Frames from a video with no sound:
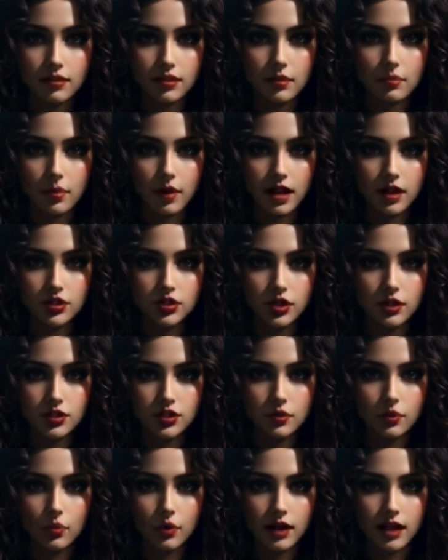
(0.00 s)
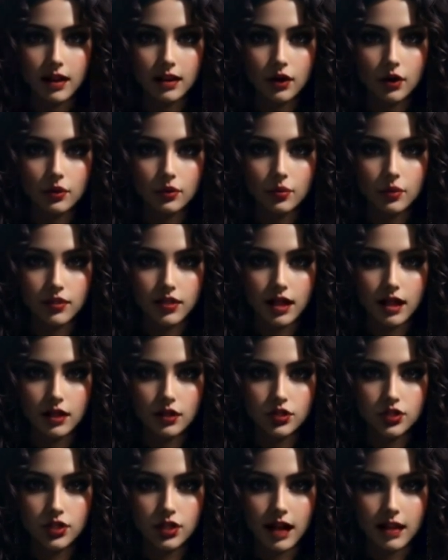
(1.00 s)
The pages were yellowed with
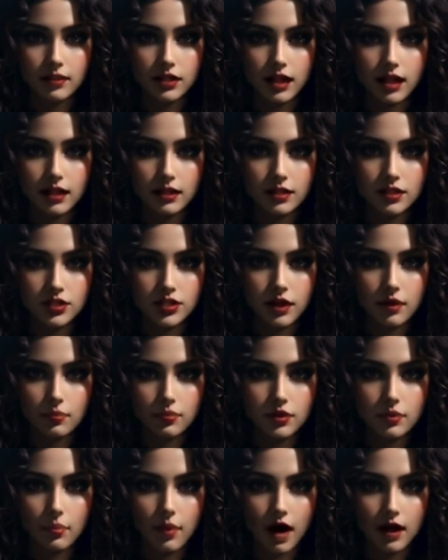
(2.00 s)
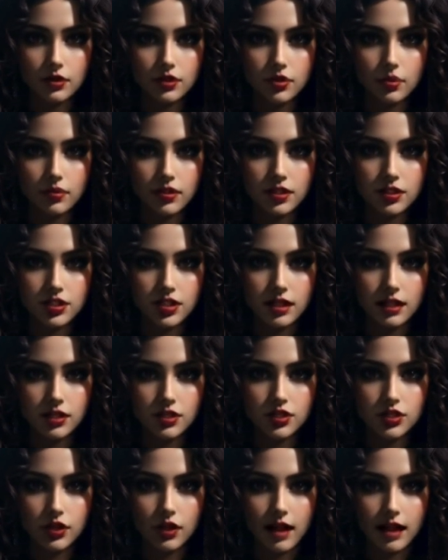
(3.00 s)
age, and the ink seemed to pulse with a
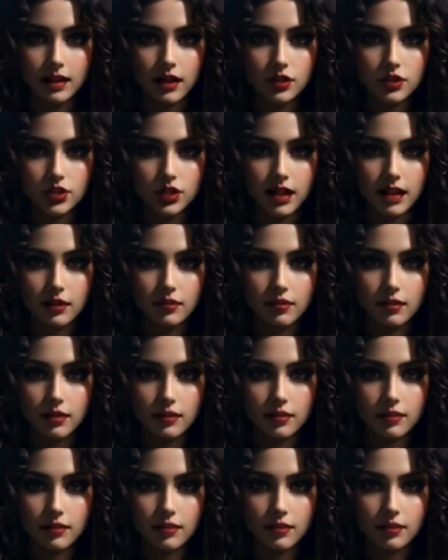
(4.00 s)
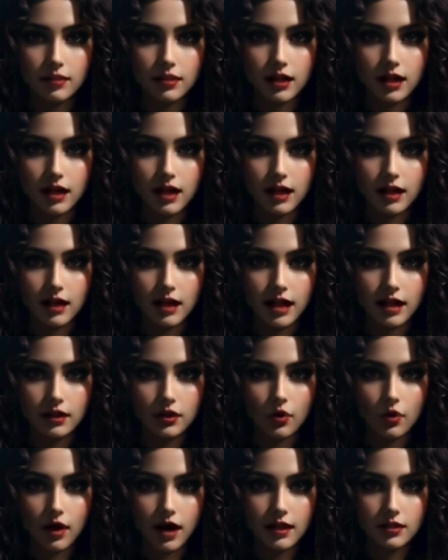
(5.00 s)
sinister energy.
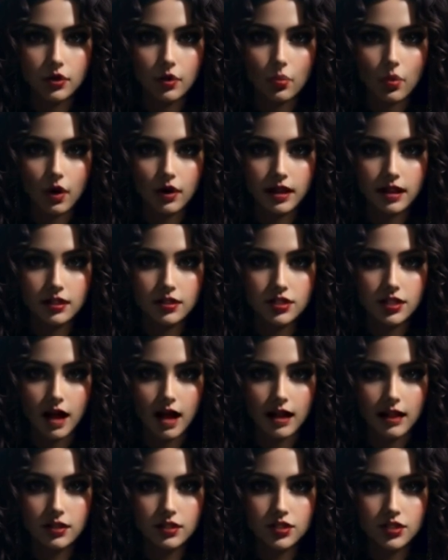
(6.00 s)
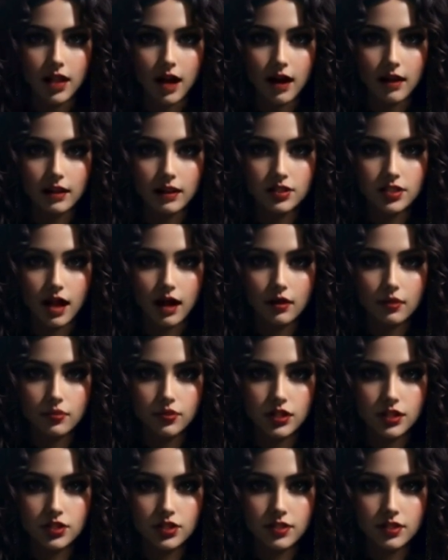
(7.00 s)
Ignoring the warning signs, Holly
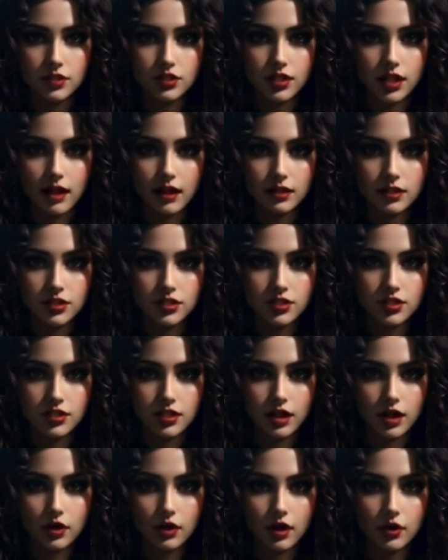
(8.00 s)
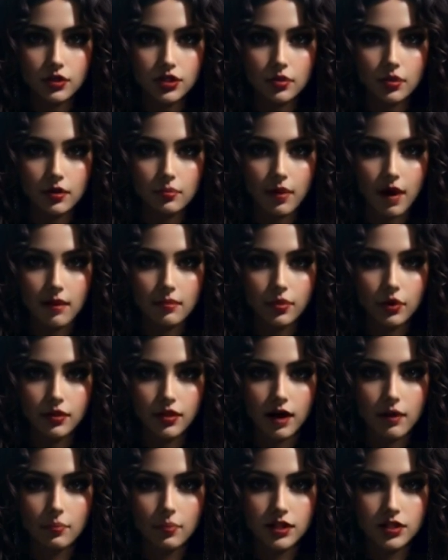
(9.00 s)
delved into the texts, eager to unravel
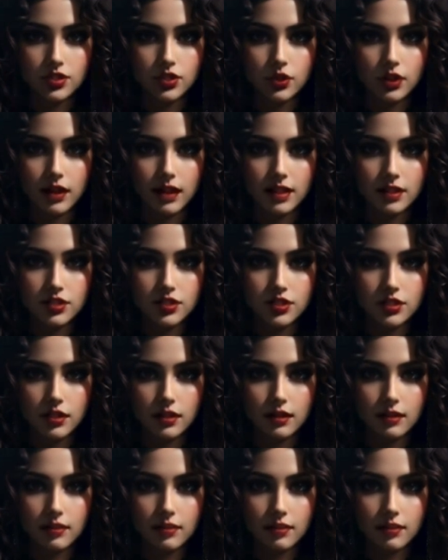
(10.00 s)
their mysteries.